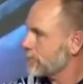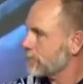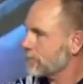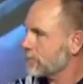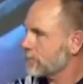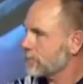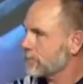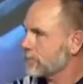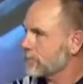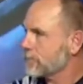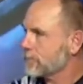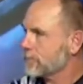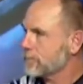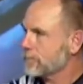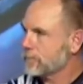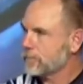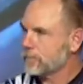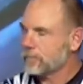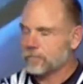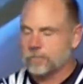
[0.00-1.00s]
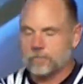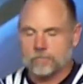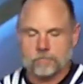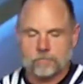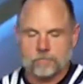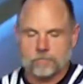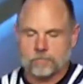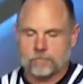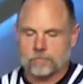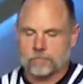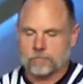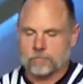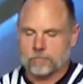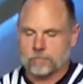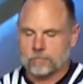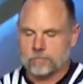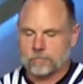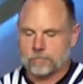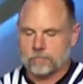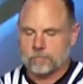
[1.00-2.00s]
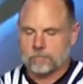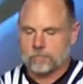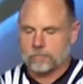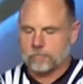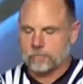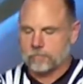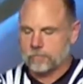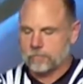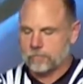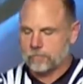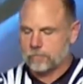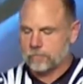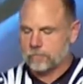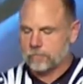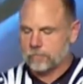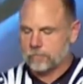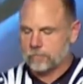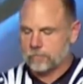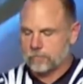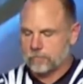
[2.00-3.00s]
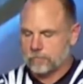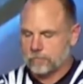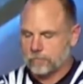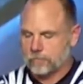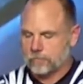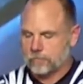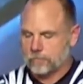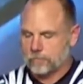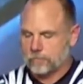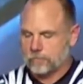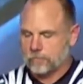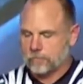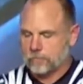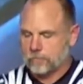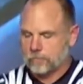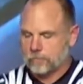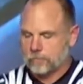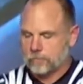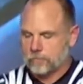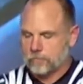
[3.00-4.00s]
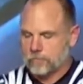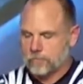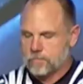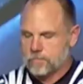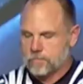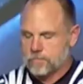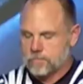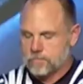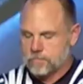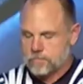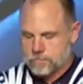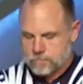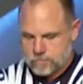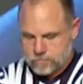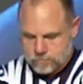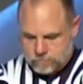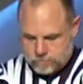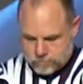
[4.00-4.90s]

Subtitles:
The person shown says nothing.